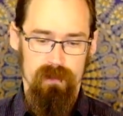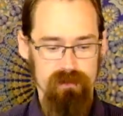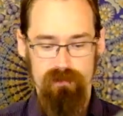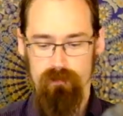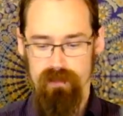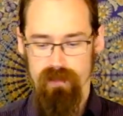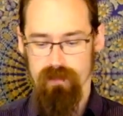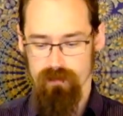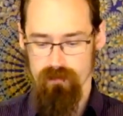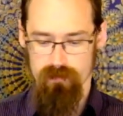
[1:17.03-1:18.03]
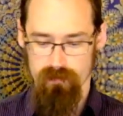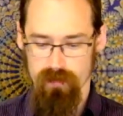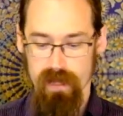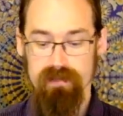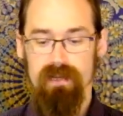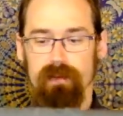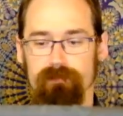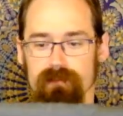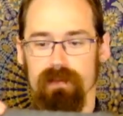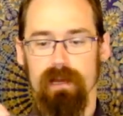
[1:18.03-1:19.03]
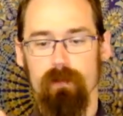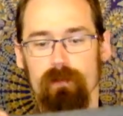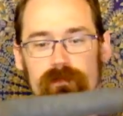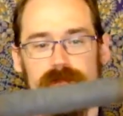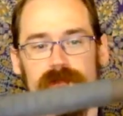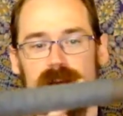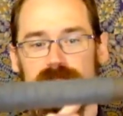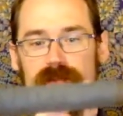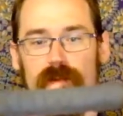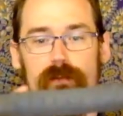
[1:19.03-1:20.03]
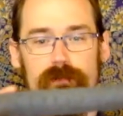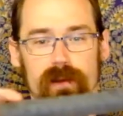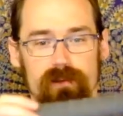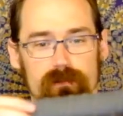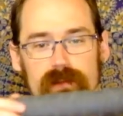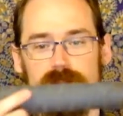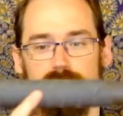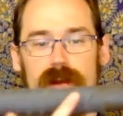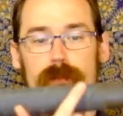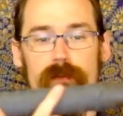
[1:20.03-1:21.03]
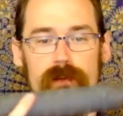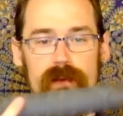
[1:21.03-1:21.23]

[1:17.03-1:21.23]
So with our axe hafts, we've cast it off an actual leather wrap.